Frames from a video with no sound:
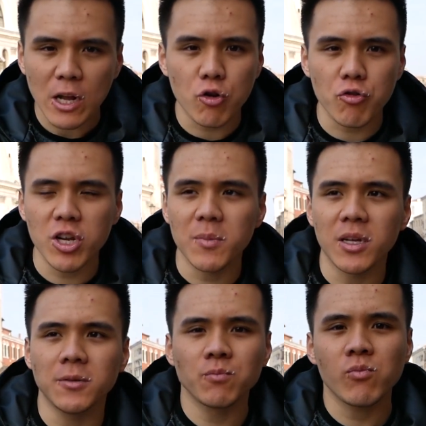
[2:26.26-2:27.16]

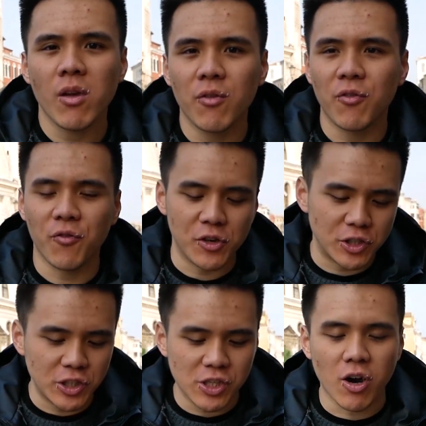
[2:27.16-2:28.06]
Creamy,
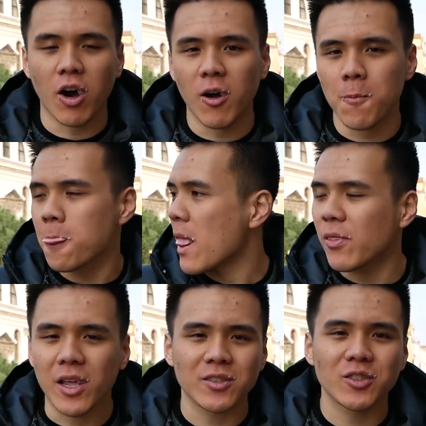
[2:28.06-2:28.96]
fishy cod,
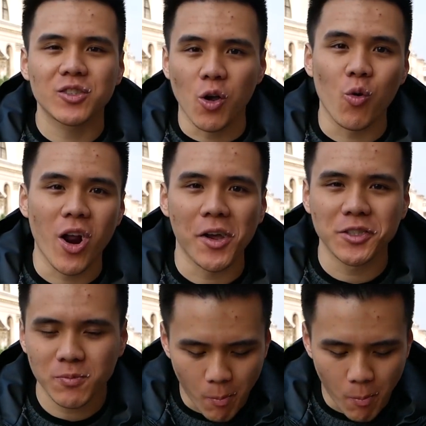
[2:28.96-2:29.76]
that's so nice.